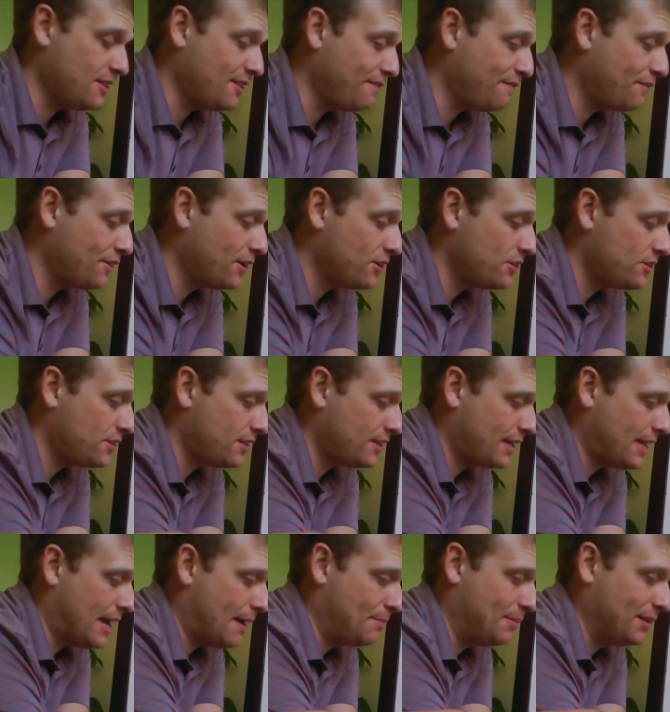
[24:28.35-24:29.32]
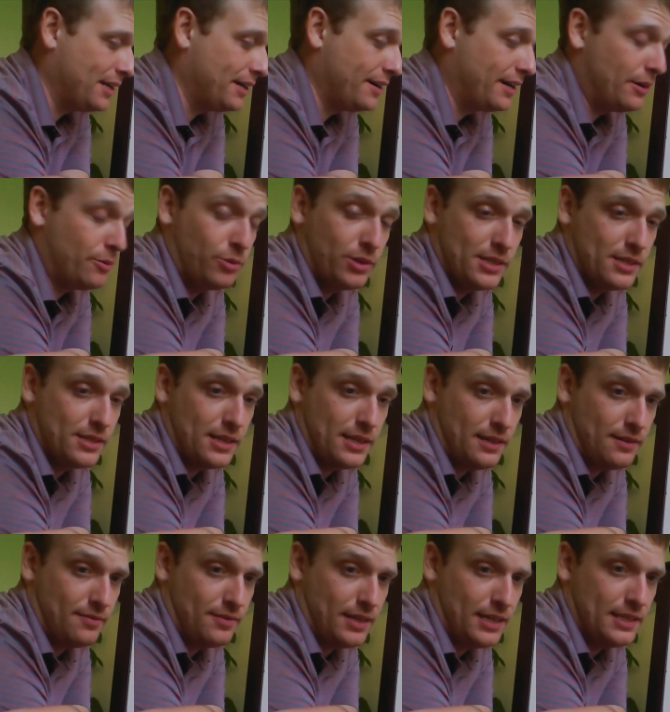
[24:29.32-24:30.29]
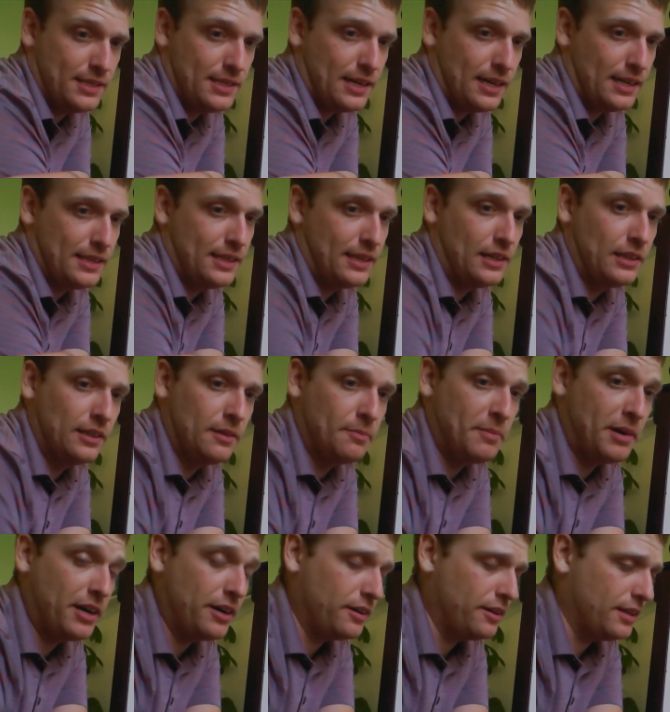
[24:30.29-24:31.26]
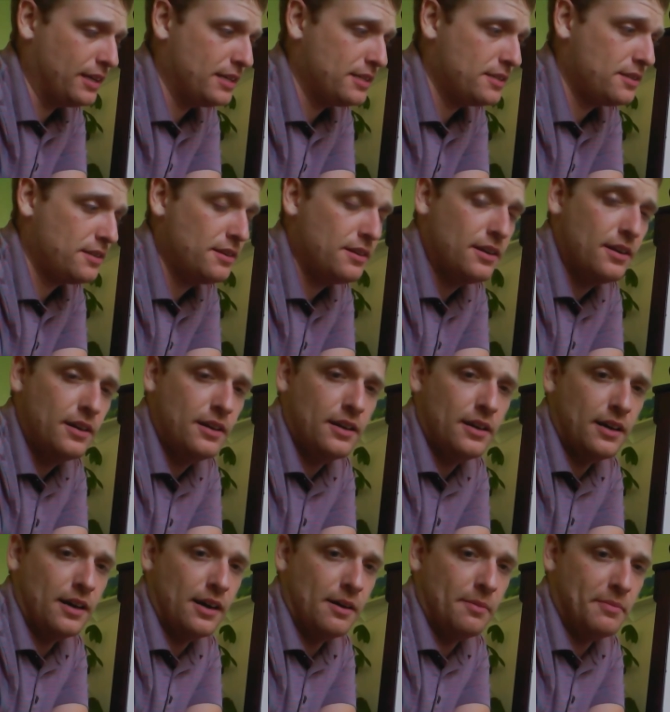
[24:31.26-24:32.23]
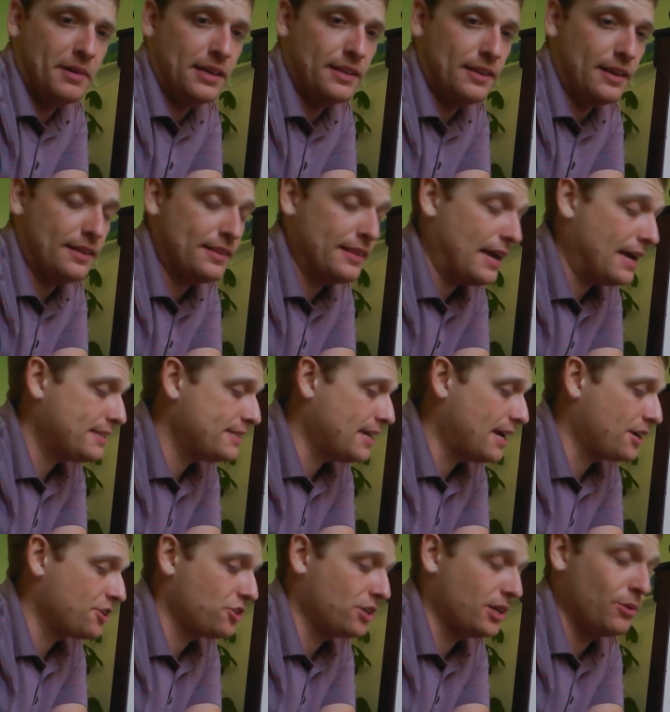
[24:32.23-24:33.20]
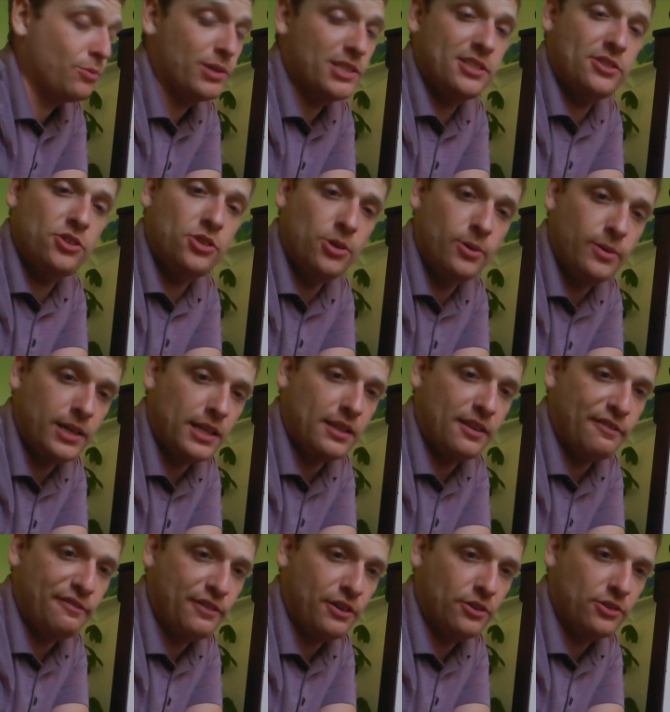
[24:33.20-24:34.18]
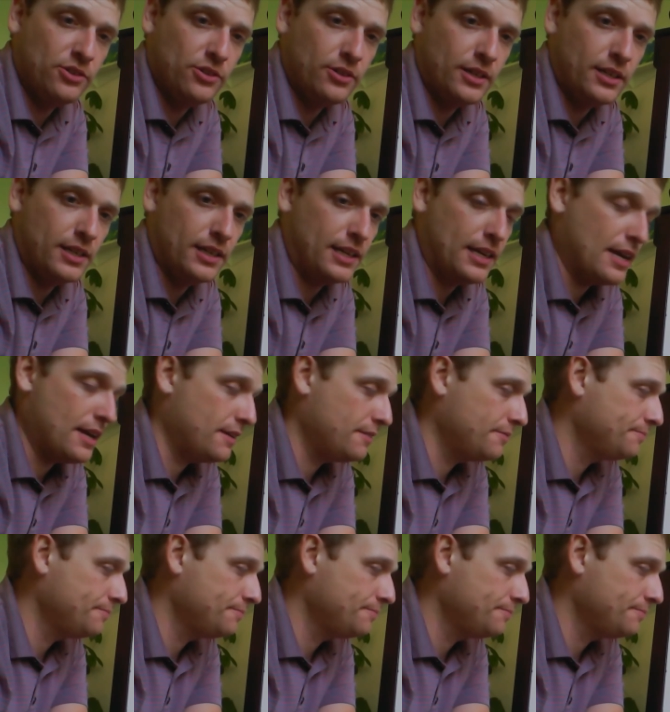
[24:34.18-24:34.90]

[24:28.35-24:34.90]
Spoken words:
The first capillary was inside the glomerulus, and that's actually what's doing the filtering again.